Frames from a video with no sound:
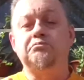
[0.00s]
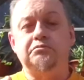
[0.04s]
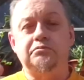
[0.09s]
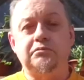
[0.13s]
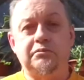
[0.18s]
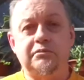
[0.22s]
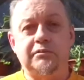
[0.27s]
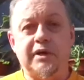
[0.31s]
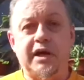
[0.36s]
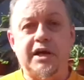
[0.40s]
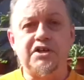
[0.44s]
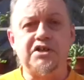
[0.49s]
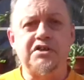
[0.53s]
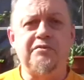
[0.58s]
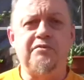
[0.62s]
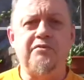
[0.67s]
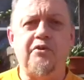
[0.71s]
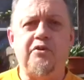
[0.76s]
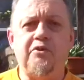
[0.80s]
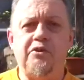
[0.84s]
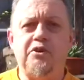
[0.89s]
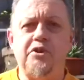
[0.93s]

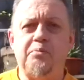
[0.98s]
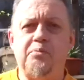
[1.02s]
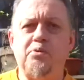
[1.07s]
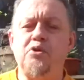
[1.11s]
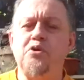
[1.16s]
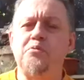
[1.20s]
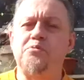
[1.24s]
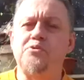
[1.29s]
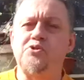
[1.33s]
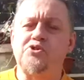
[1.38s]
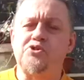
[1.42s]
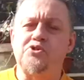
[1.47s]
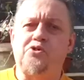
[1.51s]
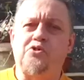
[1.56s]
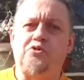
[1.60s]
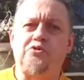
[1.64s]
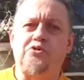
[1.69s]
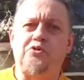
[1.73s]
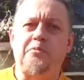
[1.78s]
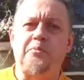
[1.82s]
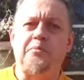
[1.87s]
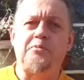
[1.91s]
Echeveria
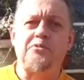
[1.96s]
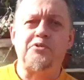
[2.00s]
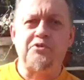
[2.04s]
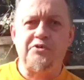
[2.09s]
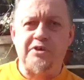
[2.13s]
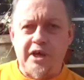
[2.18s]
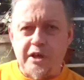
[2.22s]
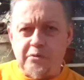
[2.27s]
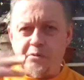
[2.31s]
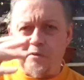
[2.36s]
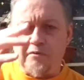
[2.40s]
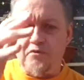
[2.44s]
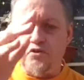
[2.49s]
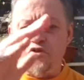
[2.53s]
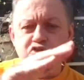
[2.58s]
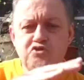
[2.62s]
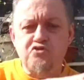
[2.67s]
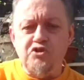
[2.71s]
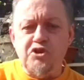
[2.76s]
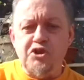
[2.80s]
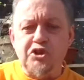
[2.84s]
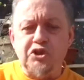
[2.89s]
purpusorum. So there we've
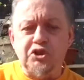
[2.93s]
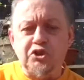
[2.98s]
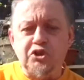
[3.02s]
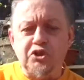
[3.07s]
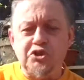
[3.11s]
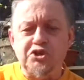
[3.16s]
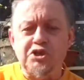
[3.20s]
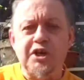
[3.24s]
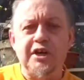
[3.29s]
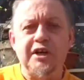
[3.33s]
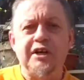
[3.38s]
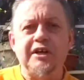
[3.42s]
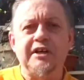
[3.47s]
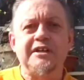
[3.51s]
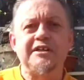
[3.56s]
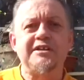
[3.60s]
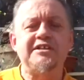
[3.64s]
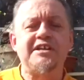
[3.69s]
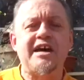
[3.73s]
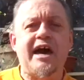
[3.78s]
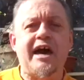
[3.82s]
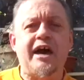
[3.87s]
drilled
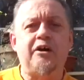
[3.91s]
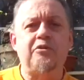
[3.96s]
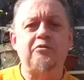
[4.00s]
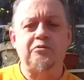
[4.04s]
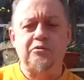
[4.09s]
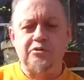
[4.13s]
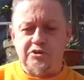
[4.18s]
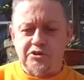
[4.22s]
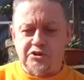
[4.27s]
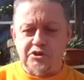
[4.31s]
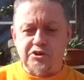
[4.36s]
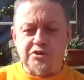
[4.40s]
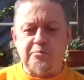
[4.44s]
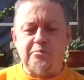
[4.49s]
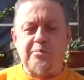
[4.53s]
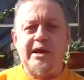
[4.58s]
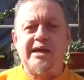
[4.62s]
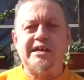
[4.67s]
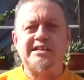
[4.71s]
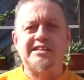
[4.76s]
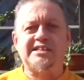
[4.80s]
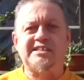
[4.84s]
down to the
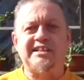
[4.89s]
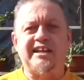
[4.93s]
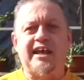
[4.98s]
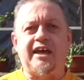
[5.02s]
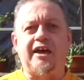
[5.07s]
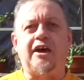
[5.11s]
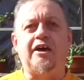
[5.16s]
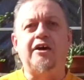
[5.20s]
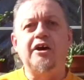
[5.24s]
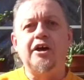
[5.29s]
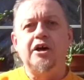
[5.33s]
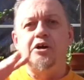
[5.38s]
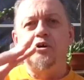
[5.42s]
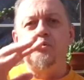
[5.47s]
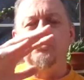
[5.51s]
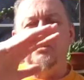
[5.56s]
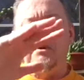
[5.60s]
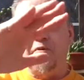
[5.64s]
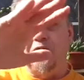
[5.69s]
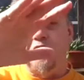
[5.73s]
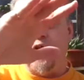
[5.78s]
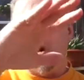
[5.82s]
base layer.
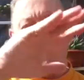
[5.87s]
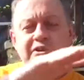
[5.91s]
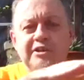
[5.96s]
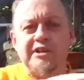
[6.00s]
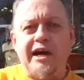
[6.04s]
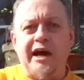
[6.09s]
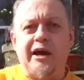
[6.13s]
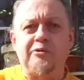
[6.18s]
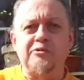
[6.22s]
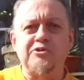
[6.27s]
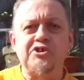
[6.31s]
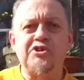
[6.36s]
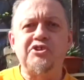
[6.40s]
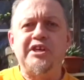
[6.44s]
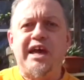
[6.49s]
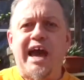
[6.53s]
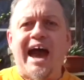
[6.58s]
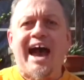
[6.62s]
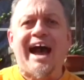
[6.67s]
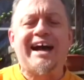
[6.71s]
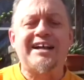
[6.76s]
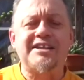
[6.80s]
We've gone down to the
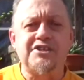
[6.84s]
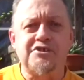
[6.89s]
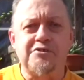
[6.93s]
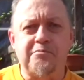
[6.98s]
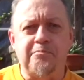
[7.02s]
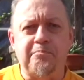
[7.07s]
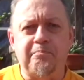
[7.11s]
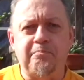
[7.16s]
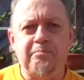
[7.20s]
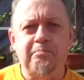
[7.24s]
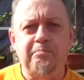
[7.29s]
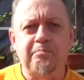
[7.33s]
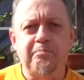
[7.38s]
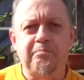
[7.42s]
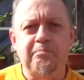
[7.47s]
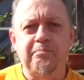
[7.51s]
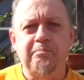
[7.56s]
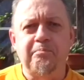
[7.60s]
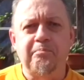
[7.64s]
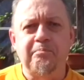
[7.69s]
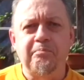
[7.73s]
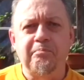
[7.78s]
atom.
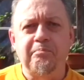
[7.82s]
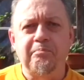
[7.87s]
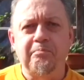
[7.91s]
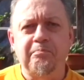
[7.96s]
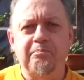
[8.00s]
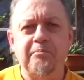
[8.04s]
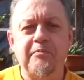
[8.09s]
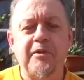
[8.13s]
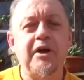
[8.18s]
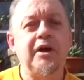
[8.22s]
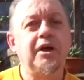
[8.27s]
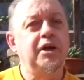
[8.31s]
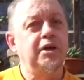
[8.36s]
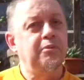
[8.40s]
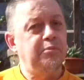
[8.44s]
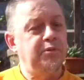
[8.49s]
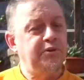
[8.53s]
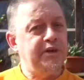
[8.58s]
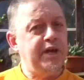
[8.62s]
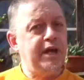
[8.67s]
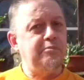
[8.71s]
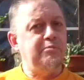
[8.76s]
But
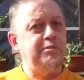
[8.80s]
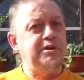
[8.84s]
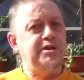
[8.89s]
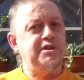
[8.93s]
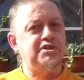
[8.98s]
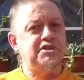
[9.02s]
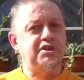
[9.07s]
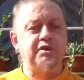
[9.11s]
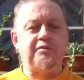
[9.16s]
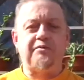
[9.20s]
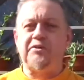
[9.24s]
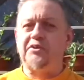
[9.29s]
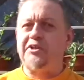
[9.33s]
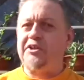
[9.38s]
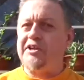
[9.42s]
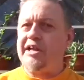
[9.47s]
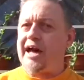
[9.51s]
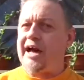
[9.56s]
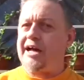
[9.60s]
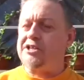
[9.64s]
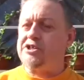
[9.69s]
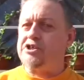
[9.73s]
then we discovered that
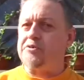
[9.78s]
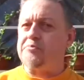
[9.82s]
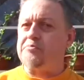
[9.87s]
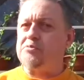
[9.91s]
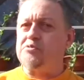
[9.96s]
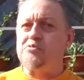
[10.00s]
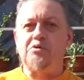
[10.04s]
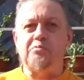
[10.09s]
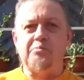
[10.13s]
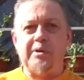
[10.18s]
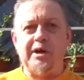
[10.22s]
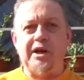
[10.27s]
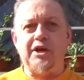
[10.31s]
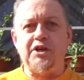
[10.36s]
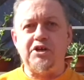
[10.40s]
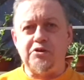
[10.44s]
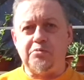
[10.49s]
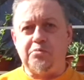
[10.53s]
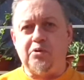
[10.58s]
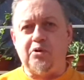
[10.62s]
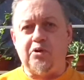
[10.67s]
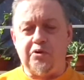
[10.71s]
atoms were made
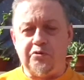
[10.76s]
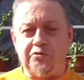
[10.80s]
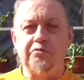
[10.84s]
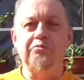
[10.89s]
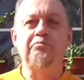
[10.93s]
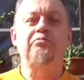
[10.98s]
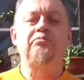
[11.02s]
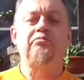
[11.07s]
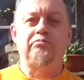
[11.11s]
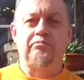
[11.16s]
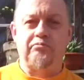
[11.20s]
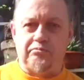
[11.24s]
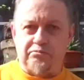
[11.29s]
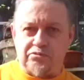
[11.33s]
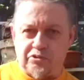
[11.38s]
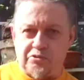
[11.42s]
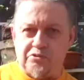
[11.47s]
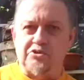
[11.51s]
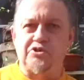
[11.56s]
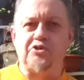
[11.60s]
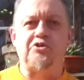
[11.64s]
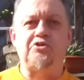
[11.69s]
up of
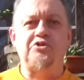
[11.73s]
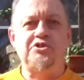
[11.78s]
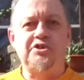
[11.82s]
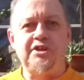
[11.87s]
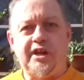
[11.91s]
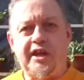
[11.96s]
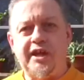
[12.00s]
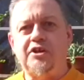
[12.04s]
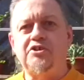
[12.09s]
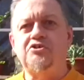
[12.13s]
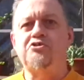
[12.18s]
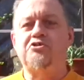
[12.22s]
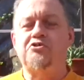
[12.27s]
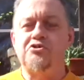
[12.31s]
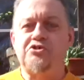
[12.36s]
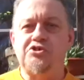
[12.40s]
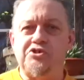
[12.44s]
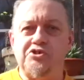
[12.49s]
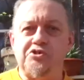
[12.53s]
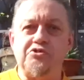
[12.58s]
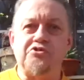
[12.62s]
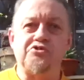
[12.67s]
protons, electrons,
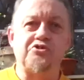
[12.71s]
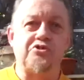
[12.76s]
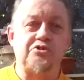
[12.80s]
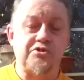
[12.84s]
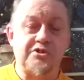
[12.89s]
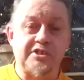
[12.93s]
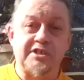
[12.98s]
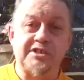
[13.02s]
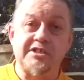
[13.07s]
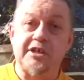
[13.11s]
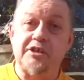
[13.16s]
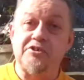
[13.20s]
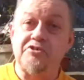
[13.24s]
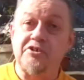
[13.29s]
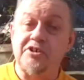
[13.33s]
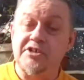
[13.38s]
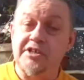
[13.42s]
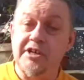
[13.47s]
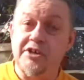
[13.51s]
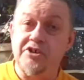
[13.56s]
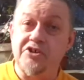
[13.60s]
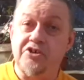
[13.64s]
neutrons, etc,
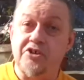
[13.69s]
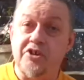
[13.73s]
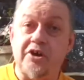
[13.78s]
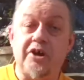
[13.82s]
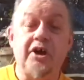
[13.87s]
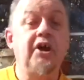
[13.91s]
etc.